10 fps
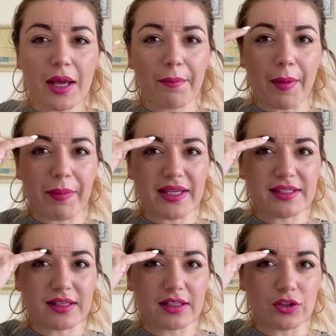but
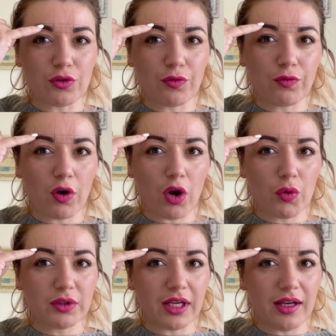basically you
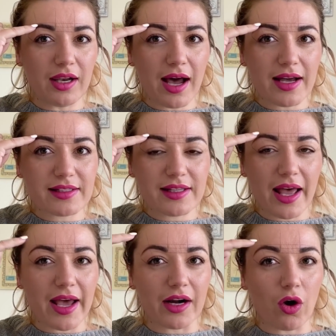follow the last
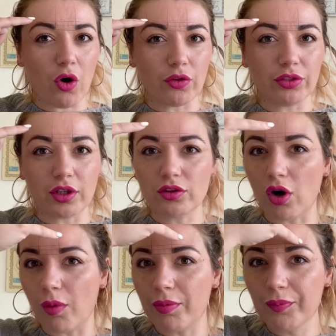hair on the
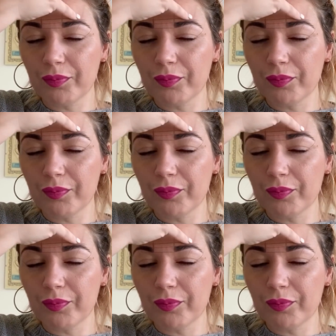top,